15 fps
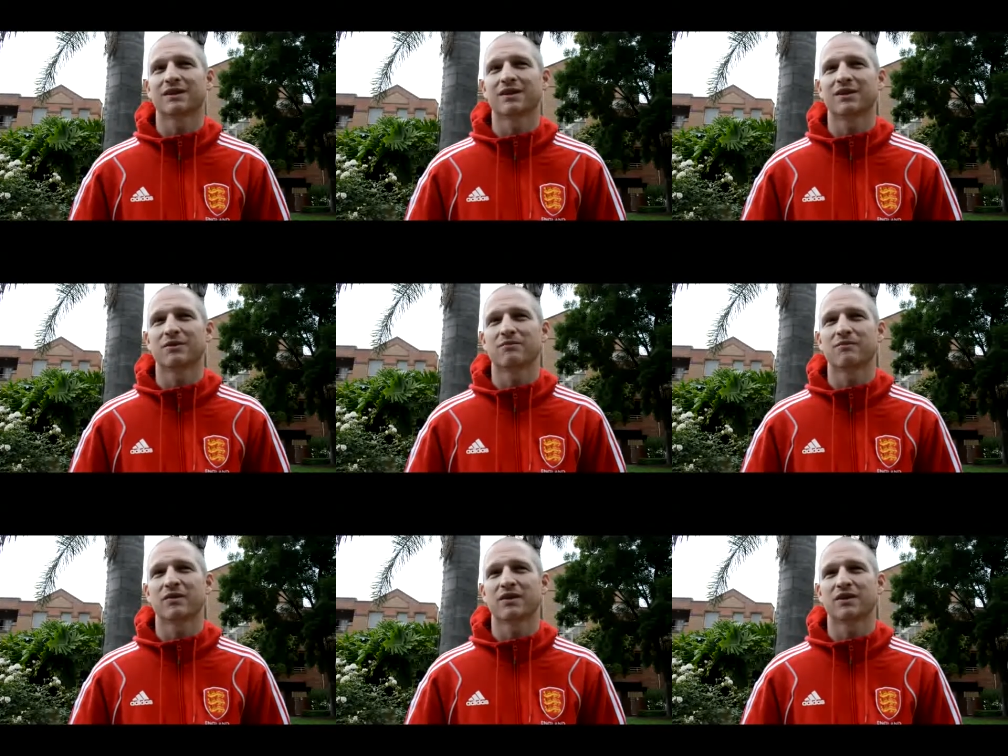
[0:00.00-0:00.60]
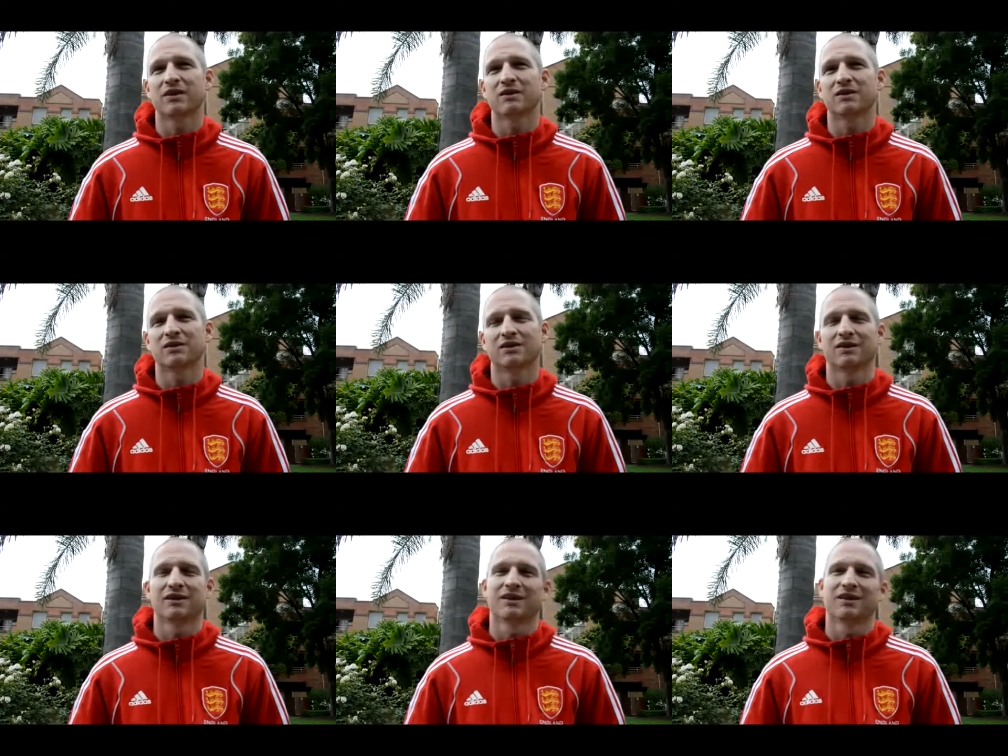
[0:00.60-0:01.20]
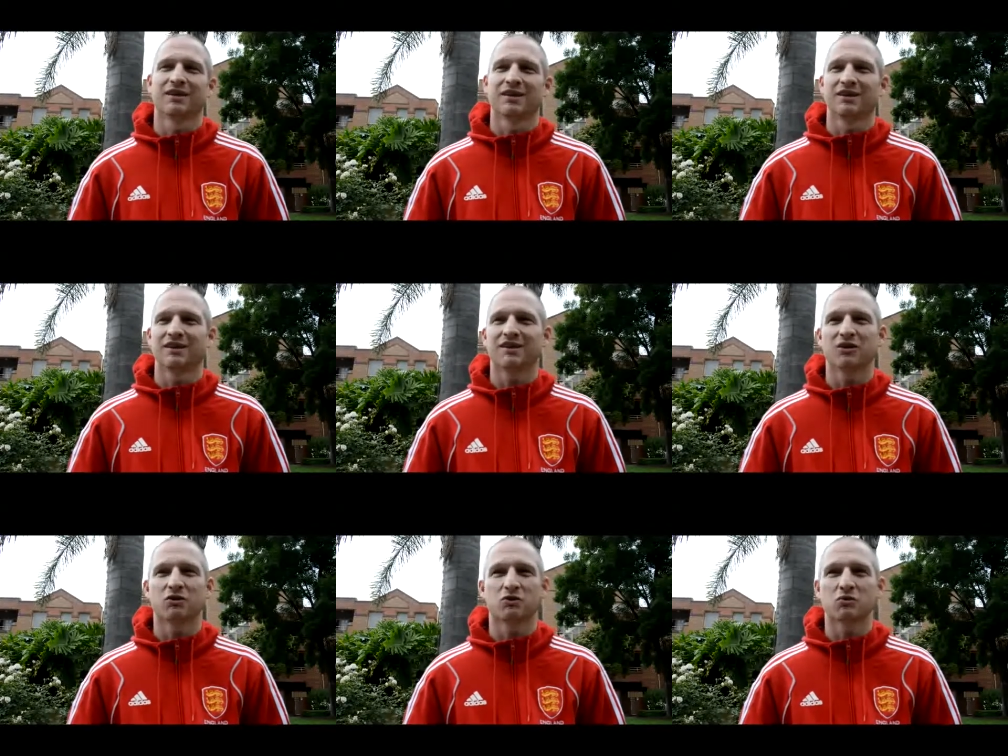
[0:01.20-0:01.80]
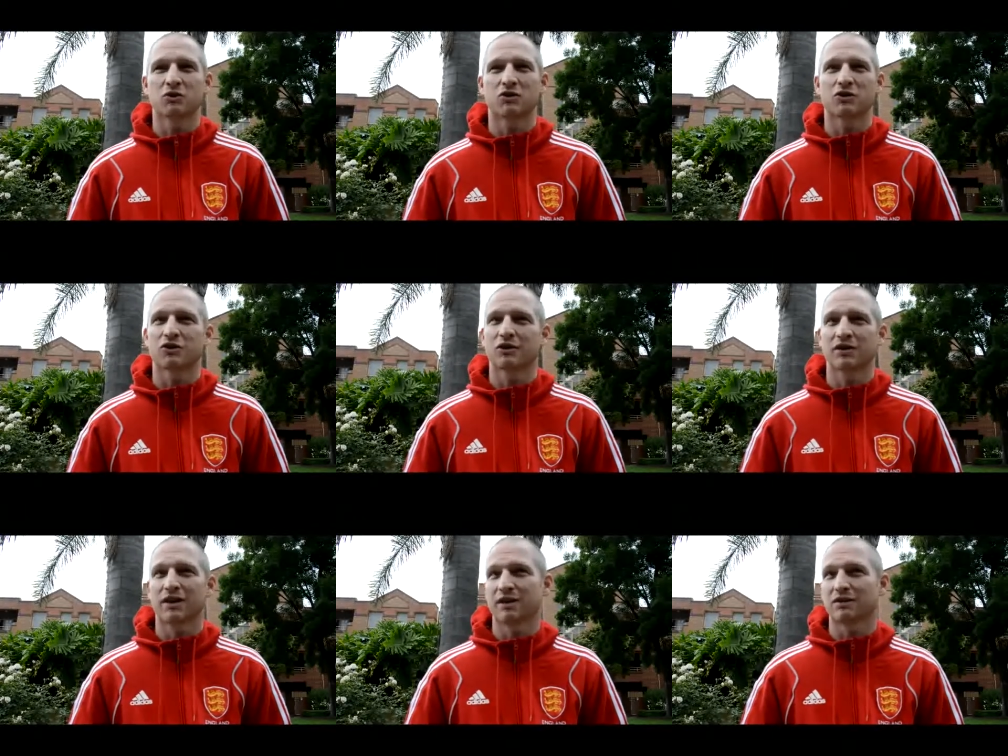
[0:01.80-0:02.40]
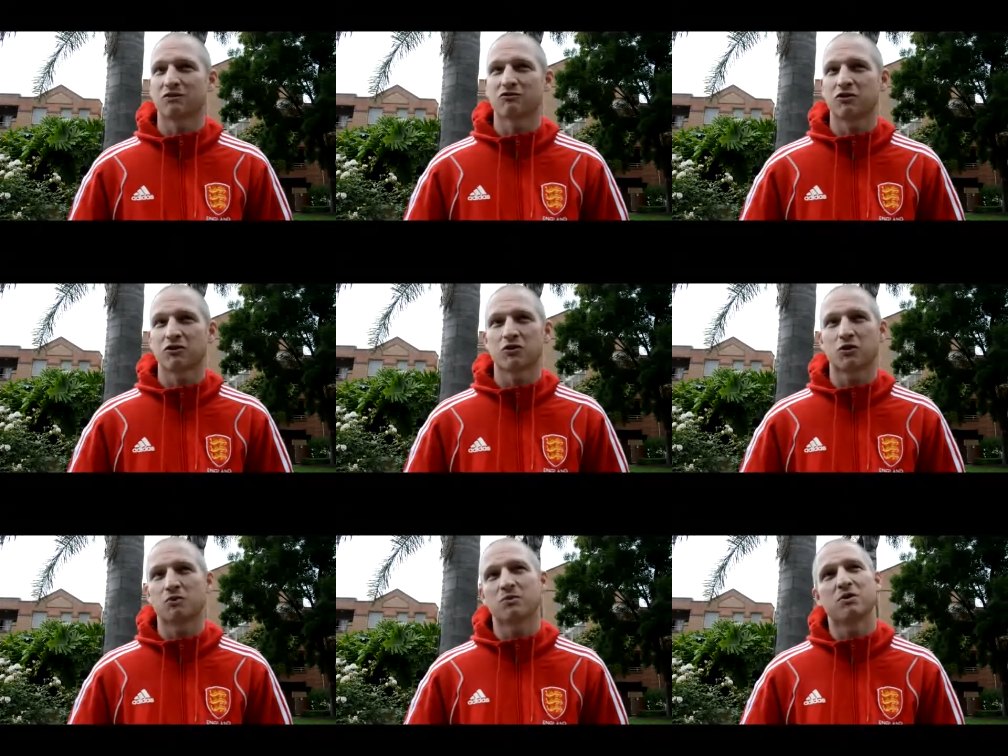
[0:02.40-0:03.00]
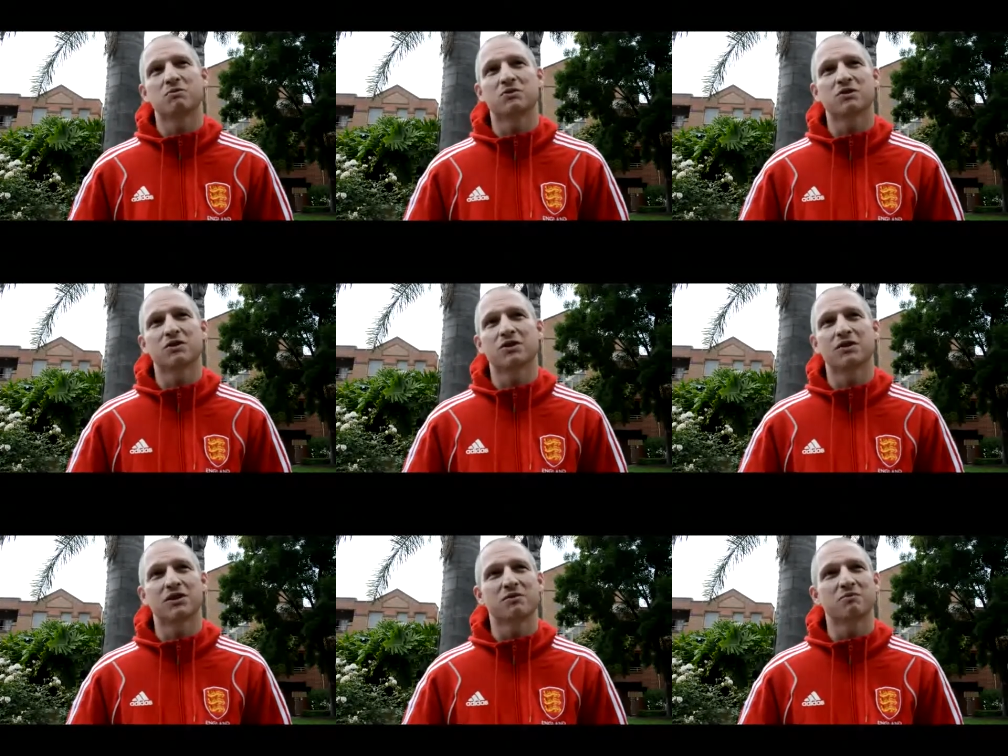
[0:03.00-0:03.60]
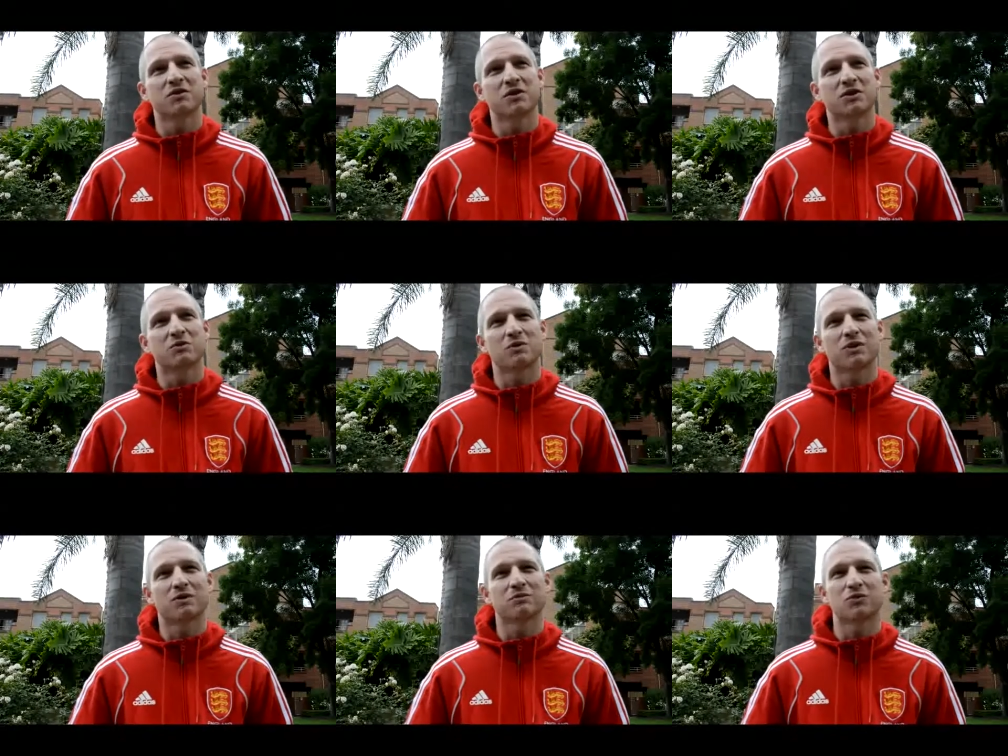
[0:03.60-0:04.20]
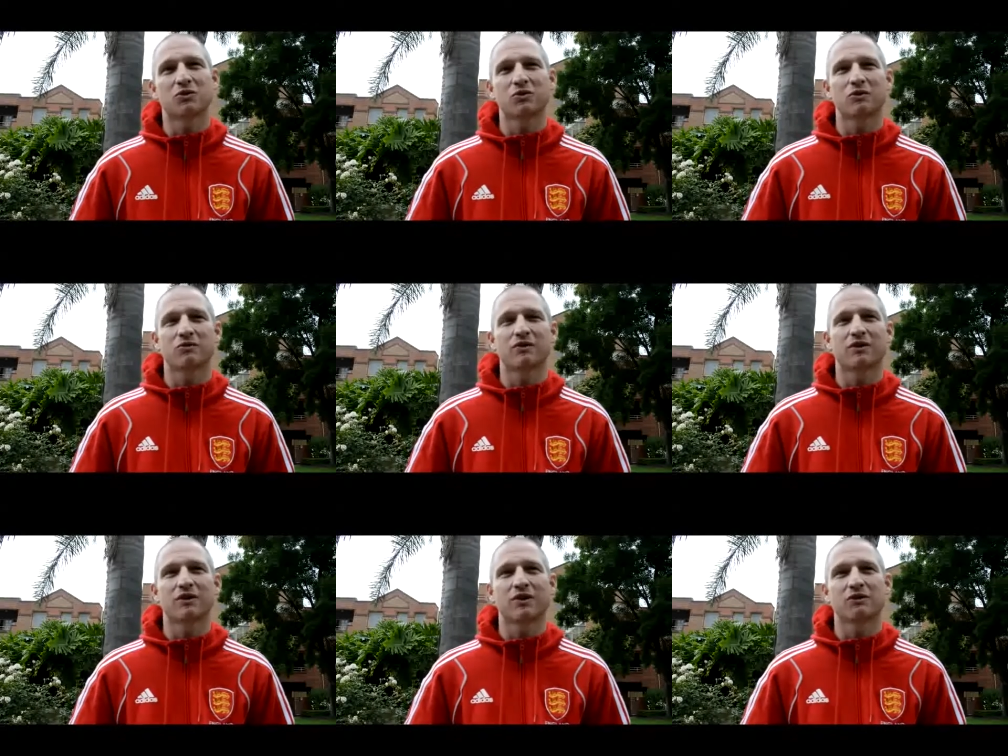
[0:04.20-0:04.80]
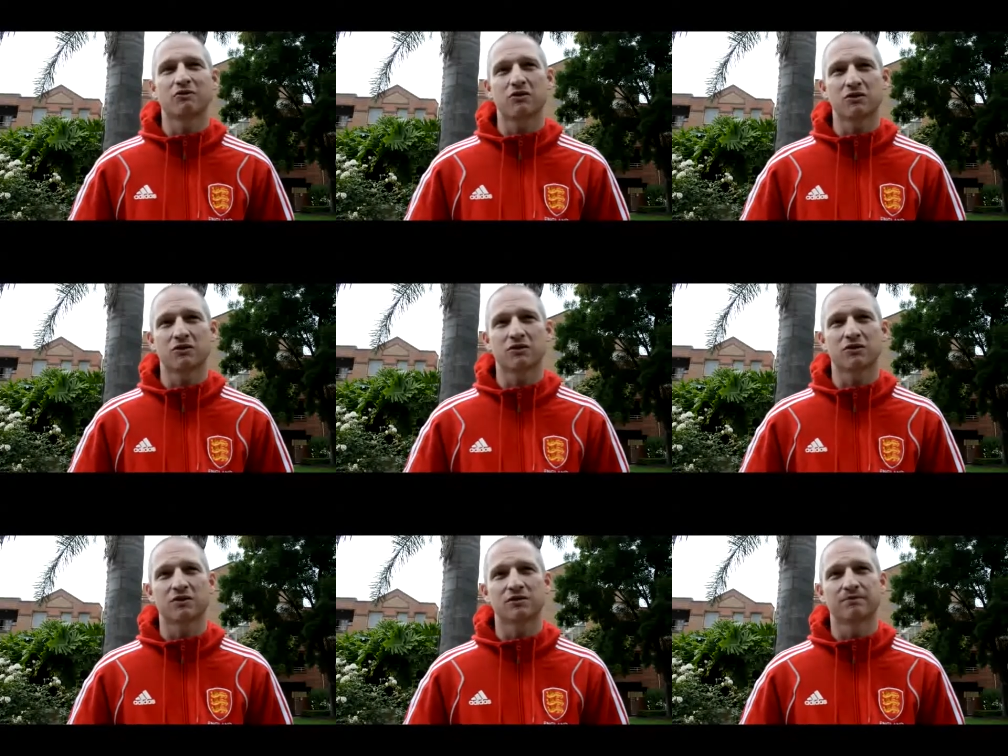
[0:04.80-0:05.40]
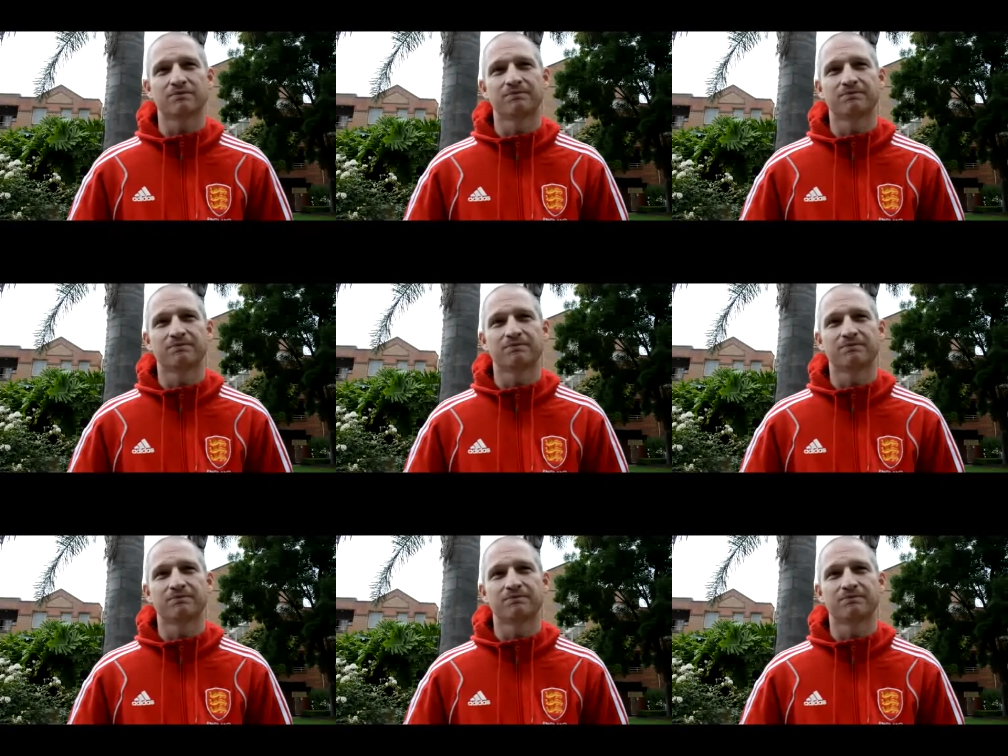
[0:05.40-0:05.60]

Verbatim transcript: Um, yeah. And you know, we certainly had critical moments at the Olympics where I'm sure it felt like criticism.